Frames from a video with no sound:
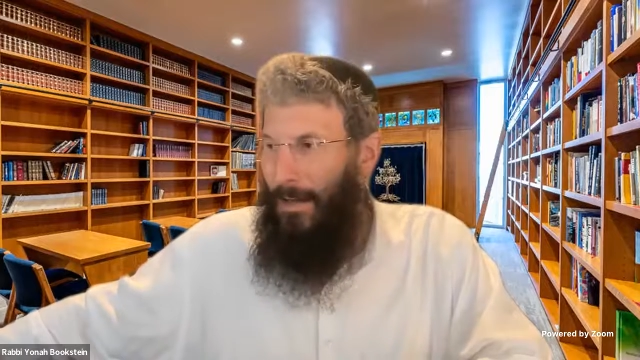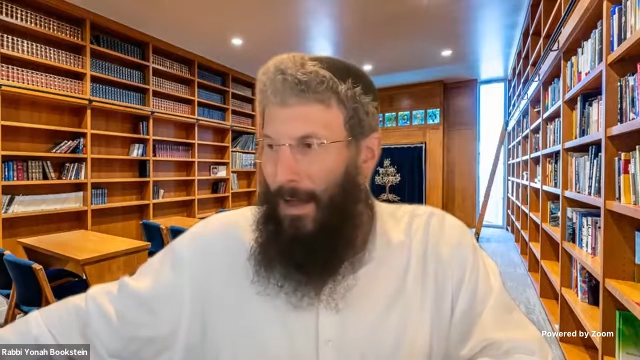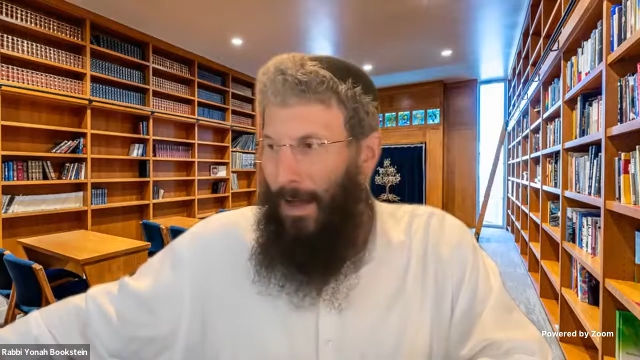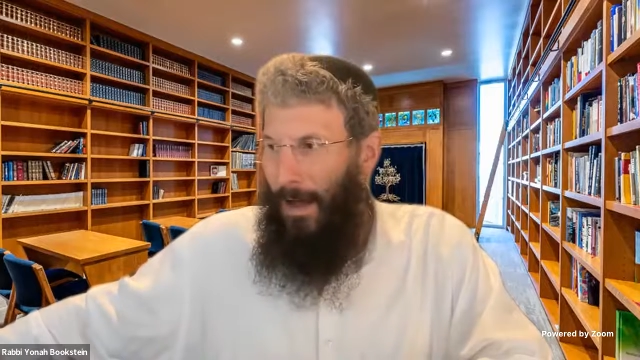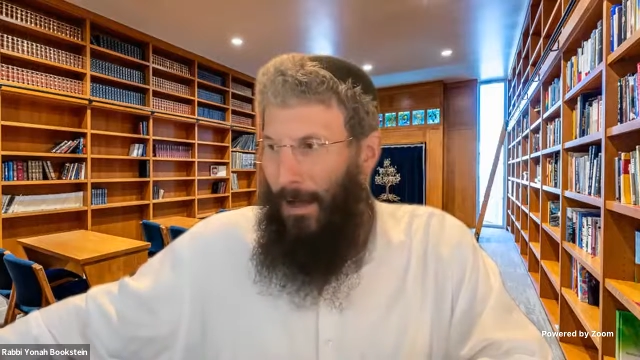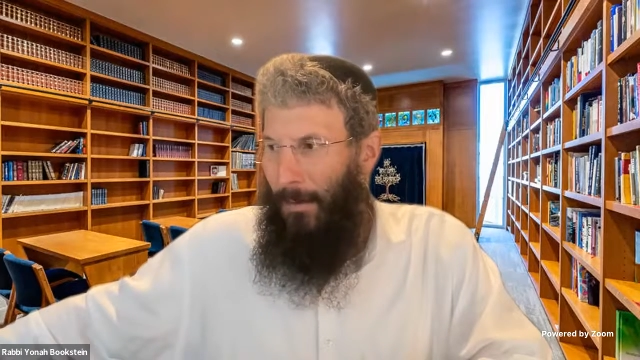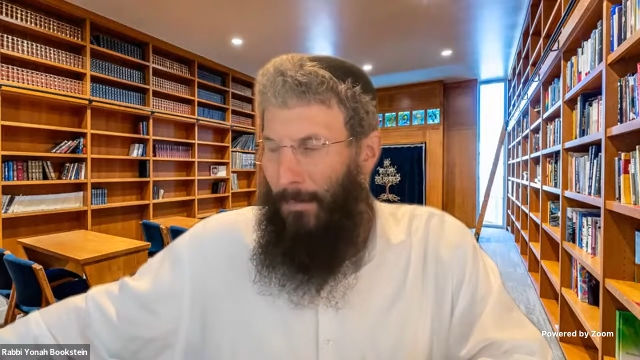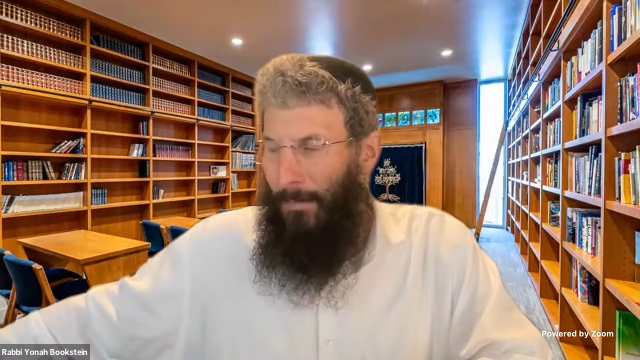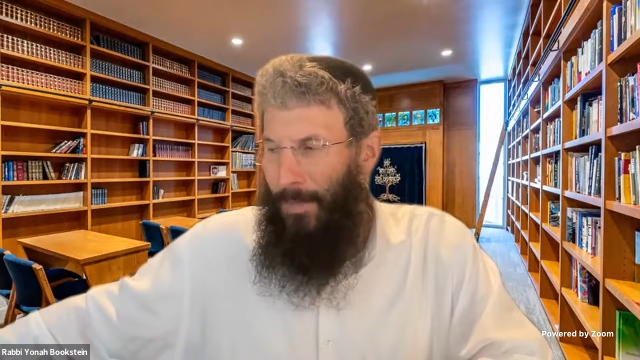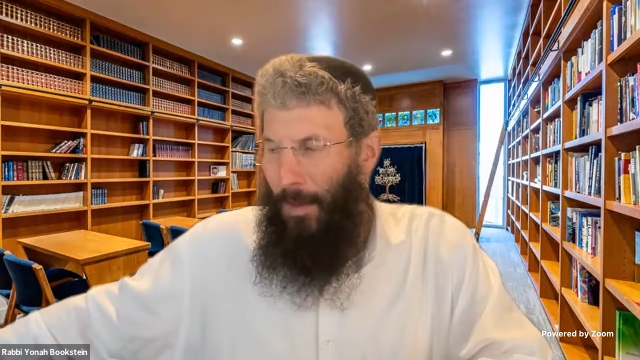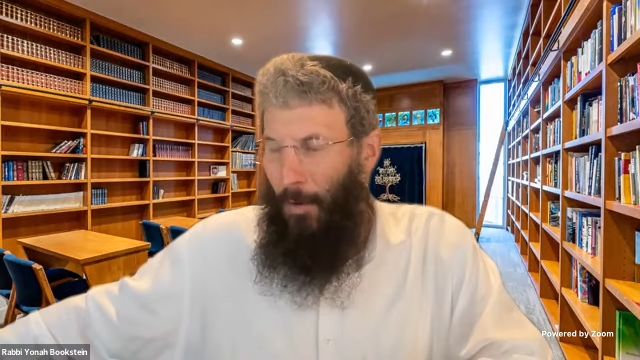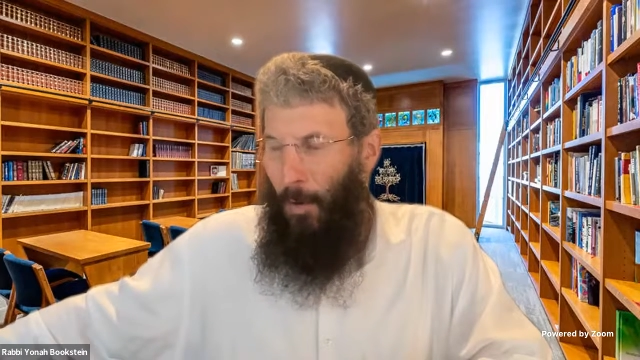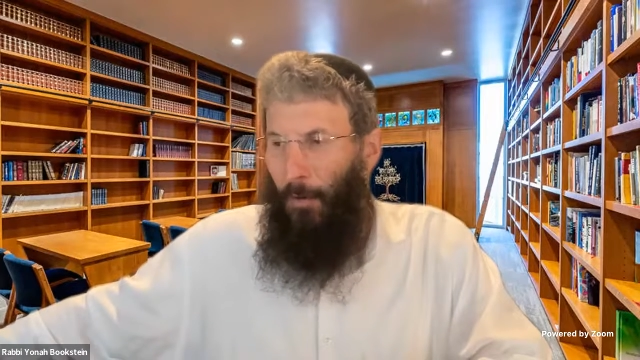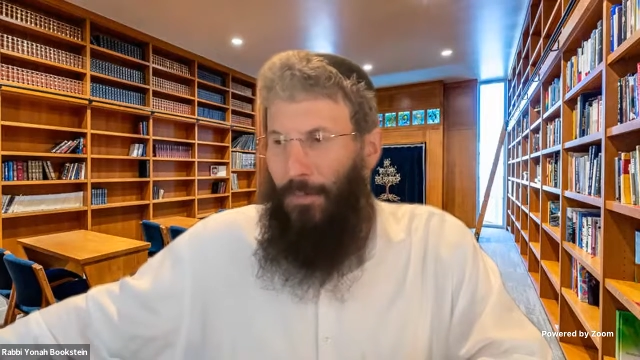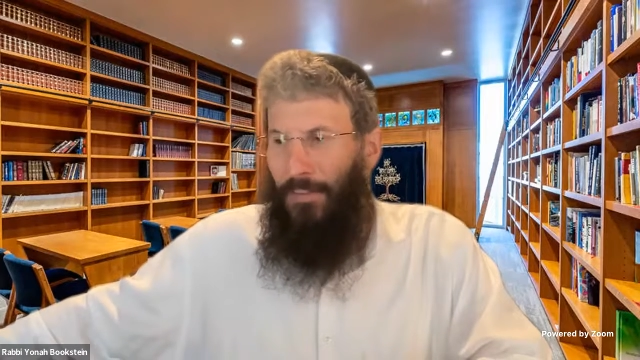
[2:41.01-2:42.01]

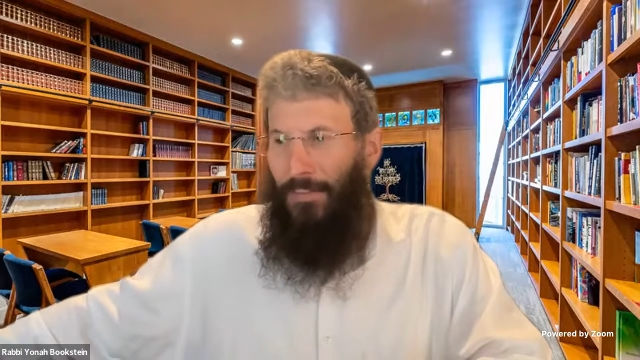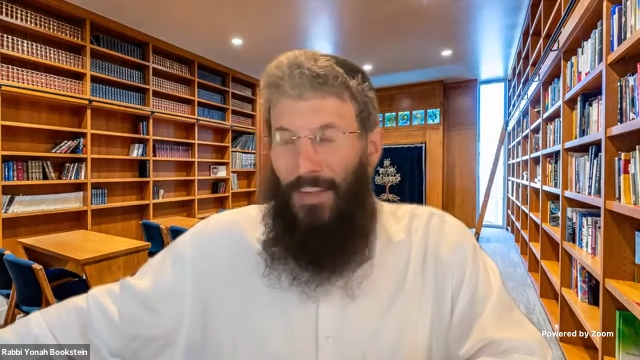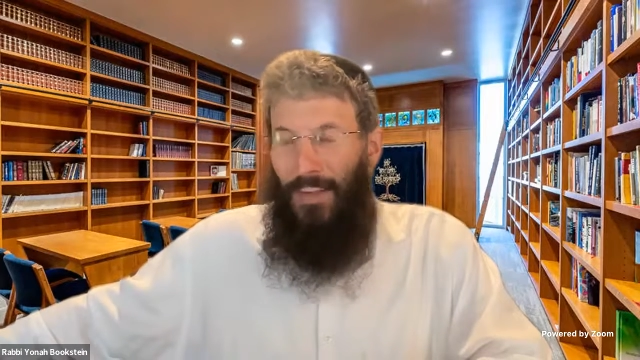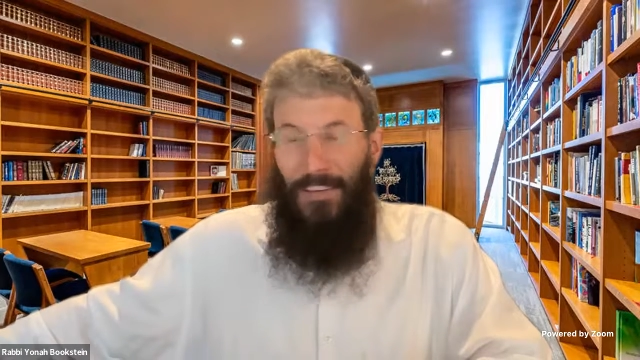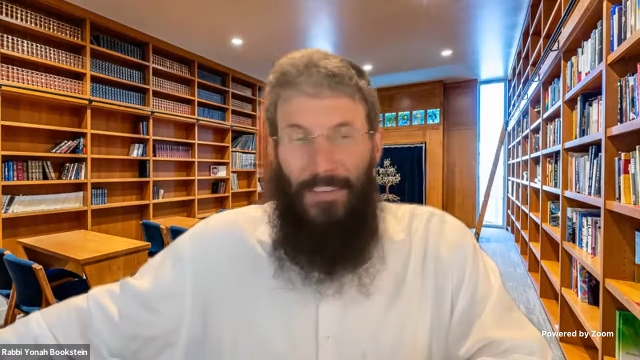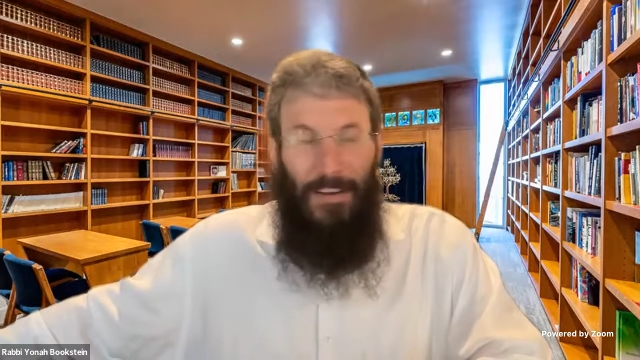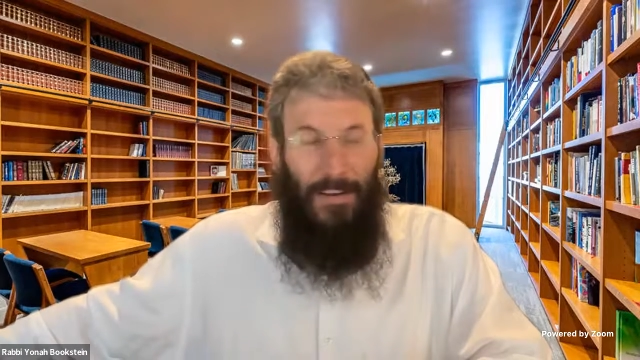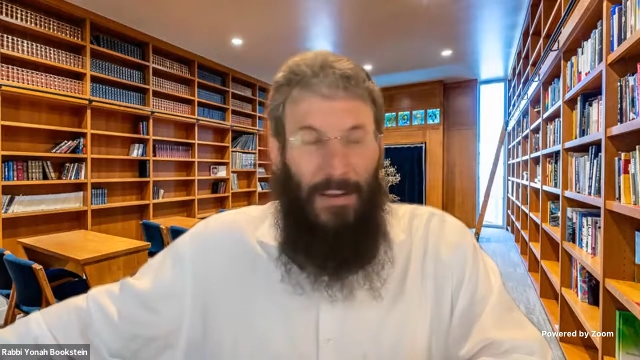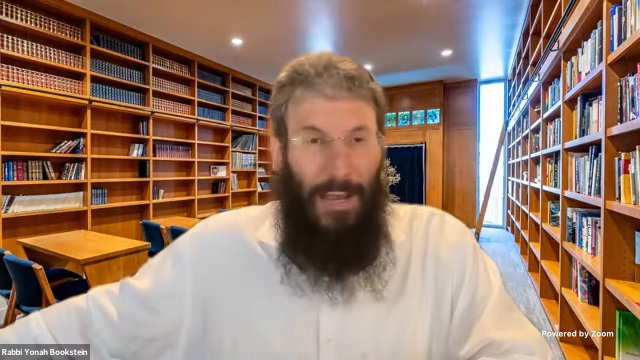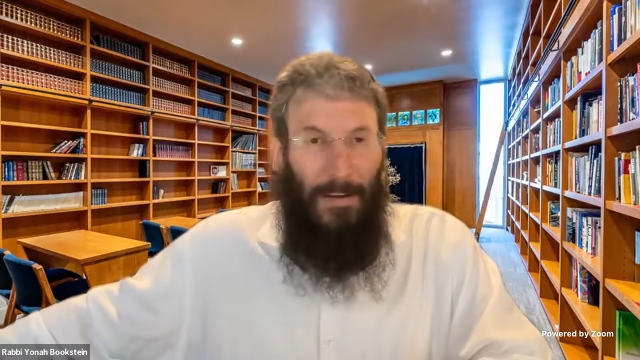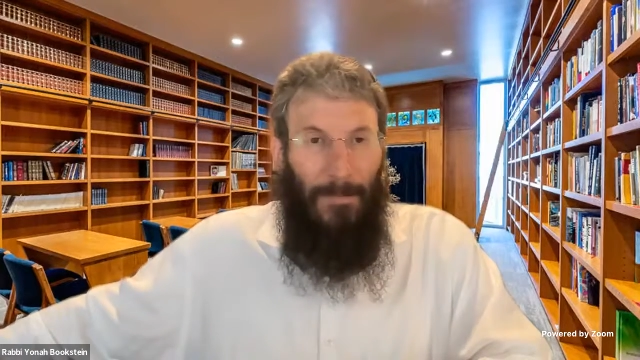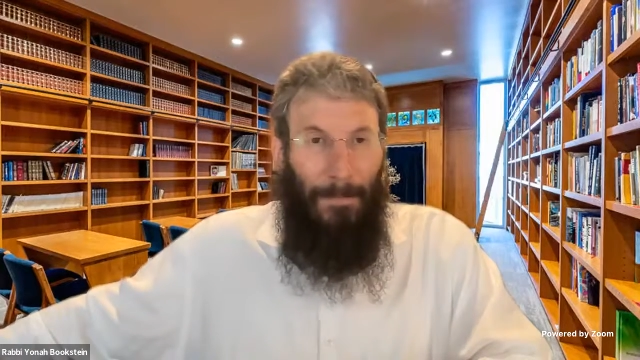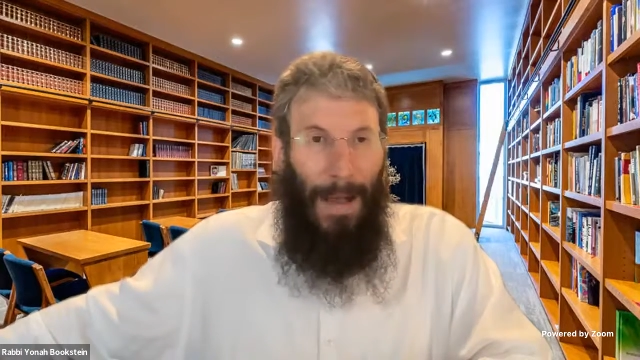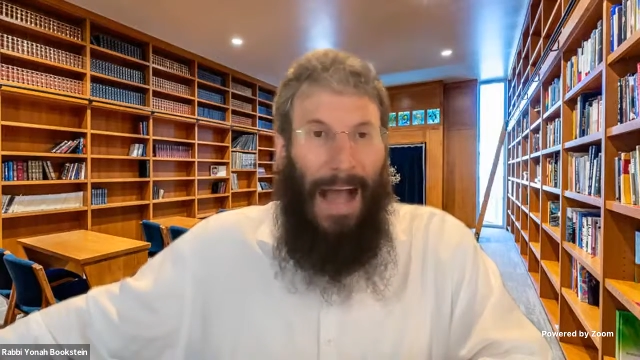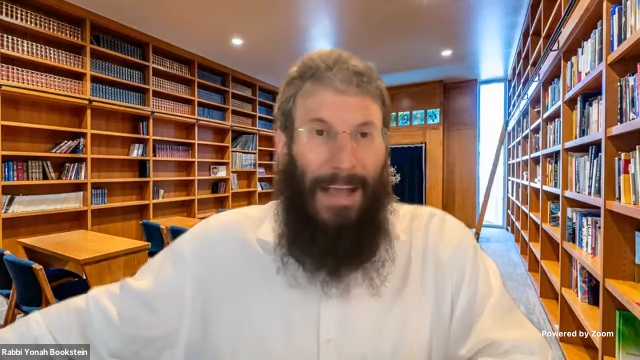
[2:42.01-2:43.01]
and all these things,
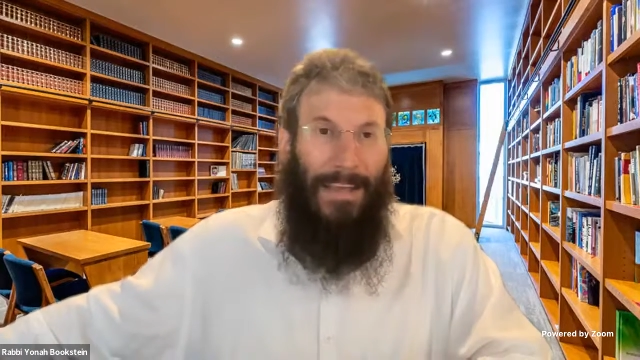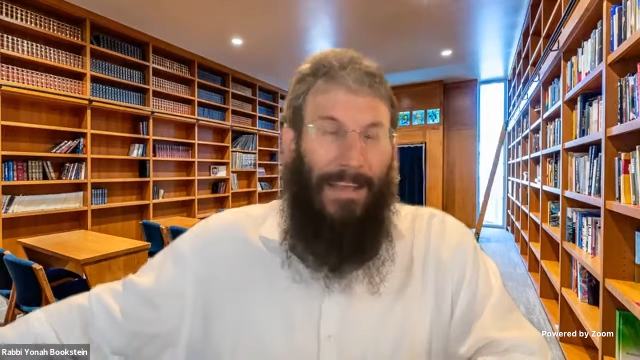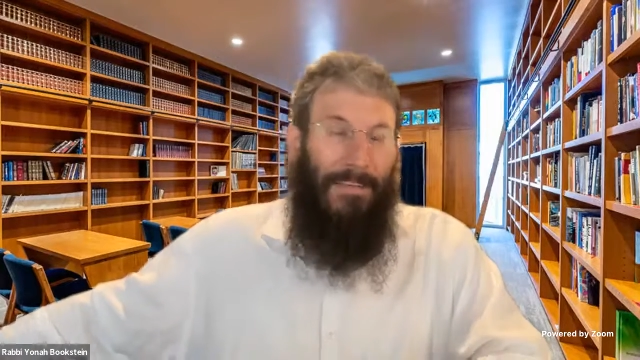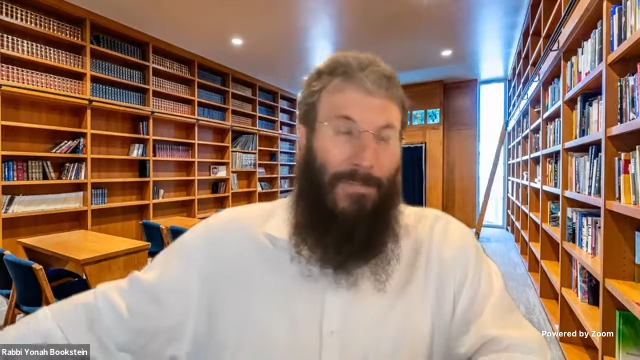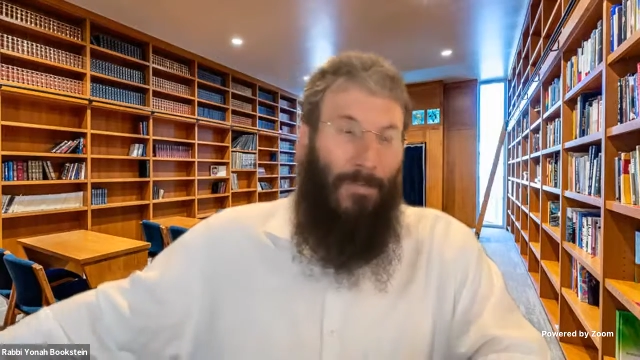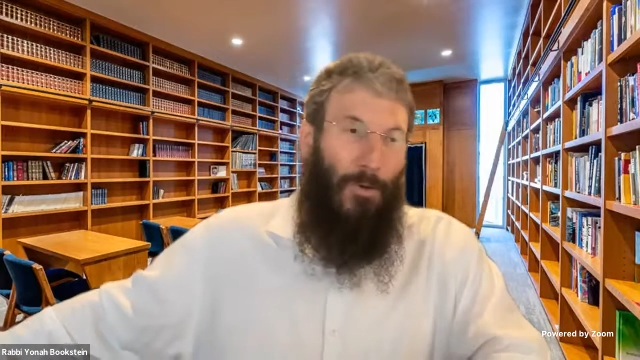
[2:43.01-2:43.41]
and pockets